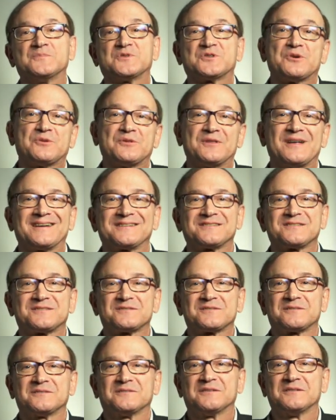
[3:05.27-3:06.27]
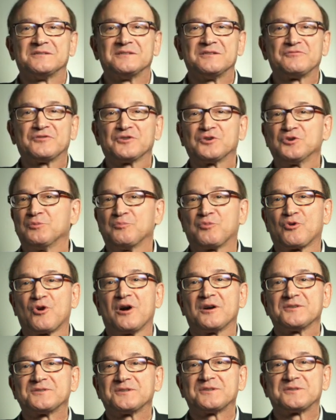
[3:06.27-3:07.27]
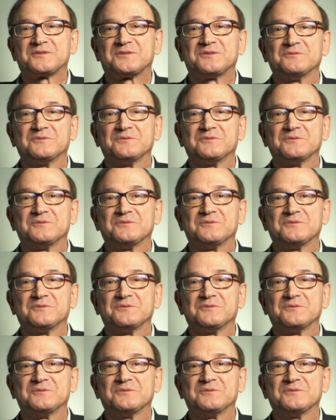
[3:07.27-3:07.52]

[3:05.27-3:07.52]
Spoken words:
So that's a difficult process